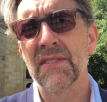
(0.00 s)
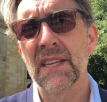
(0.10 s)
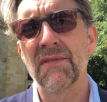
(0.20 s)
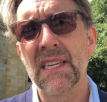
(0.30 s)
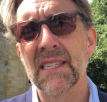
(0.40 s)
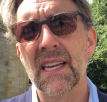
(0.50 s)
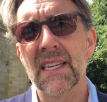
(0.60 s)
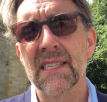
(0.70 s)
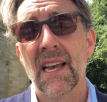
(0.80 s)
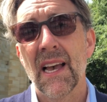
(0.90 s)

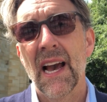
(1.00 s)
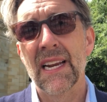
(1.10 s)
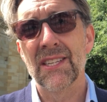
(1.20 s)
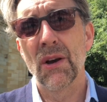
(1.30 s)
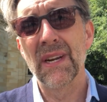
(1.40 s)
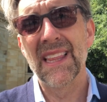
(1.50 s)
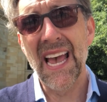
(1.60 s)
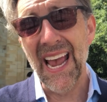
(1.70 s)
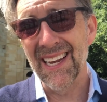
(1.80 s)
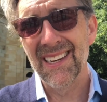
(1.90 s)
76, and it's only
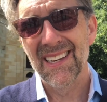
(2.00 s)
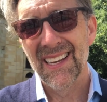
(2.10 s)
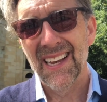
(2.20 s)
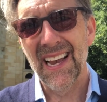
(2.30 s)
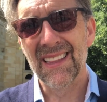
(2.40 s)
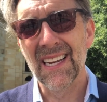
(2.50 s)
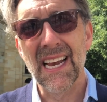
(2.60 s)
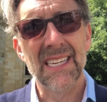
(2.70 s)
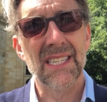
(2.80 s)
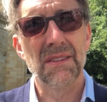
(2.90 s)
then, in the
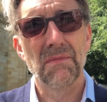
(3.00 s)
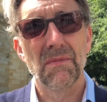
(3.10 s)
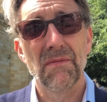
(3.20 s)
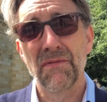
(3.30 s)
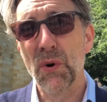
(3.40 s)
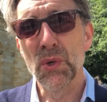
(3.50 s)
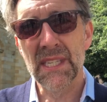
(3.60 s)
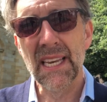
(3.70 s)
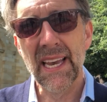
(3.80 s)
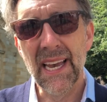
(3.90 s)
last
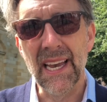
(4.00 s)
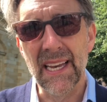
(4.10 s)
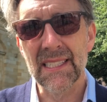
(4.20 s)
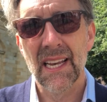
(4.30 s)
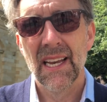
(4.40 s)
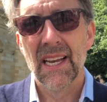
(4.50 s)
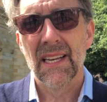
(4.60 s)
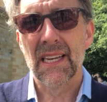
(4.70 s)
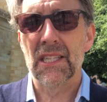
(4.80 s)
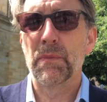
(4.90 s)
40 years,
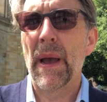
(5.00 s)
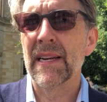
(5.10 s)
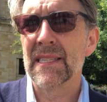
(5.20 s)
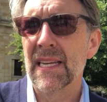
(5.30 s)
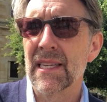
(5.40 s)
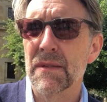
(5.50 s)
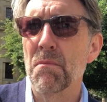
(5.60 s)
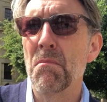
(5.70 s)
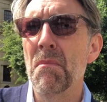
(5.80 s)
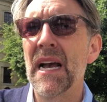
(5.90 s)
that Spain has had this
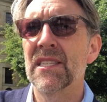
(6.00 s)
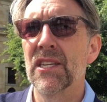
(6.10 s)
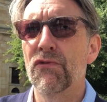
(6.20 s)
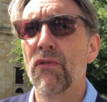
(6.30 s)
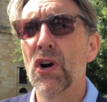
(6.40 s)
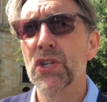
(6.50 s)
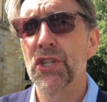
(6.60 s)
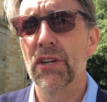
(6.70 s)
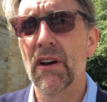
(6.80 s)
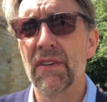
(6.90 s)
massive
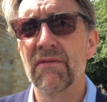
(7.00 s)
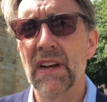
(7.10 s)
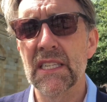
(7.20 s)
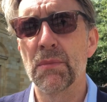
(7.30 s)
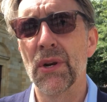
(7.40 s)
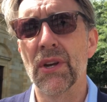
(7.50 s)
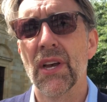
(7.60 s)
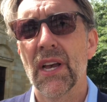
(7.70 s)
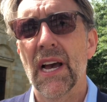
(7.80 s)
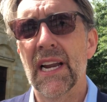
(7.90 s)
rush of investment
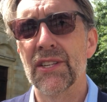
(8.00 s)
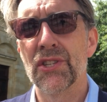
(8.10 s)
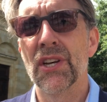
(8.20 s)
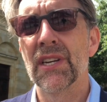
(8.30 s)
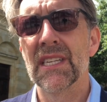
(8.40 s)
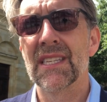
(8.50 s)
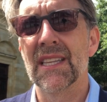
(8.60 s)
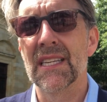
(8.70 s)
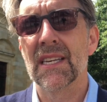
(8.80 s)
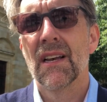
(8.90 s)
and has turned into
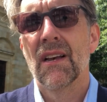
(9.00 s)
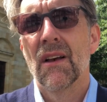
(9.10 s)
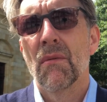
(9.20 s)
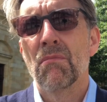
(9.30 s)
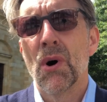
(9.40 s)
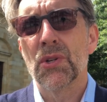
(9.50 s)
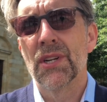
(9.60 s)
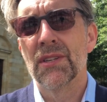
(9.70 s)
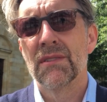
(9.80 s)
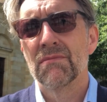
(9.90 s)
this
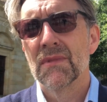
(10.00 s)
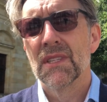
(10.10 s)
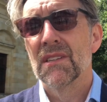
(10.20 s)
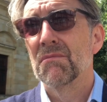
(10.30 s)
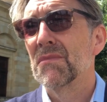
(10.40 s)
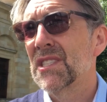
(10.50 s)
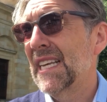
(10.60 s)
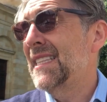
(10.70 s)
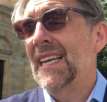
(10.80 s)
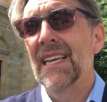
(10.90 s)
modern
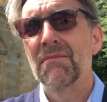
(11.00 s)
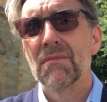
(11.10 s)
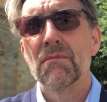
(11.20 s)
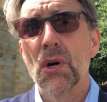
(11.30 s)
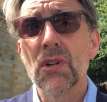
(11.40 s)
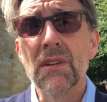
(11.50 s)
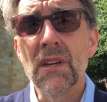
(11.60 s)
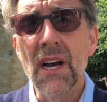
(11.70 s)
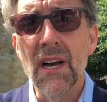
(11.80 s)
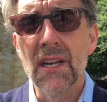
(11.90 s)
city,
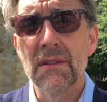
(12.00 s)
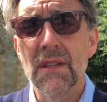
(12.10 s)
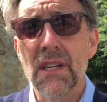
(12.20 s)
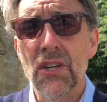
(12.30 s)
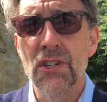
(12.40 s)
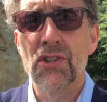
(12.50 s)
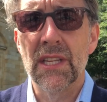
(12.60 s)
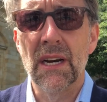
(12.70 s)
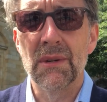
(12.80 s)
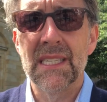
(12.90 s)
modern country
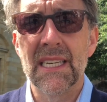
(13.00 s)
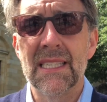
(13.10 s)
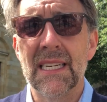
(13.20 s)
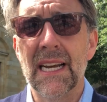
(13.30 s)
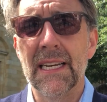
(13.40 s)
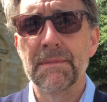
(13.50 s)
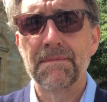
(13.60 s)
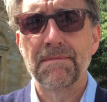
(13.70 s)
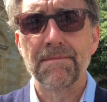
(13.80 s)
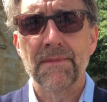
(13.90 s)
that we see today.
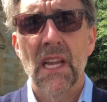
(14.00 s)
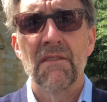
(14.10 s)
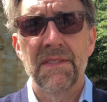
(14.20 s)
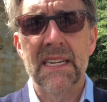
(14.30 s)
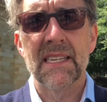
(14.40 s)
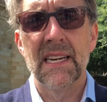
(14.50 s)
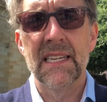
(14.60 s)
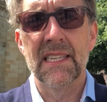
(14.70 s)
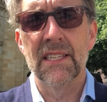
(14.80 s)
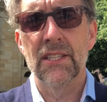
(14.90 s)

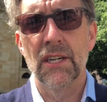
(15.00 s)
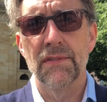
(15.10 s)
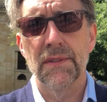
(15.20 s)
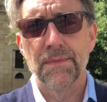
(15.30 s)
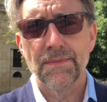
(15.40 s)
Fascinating stuff.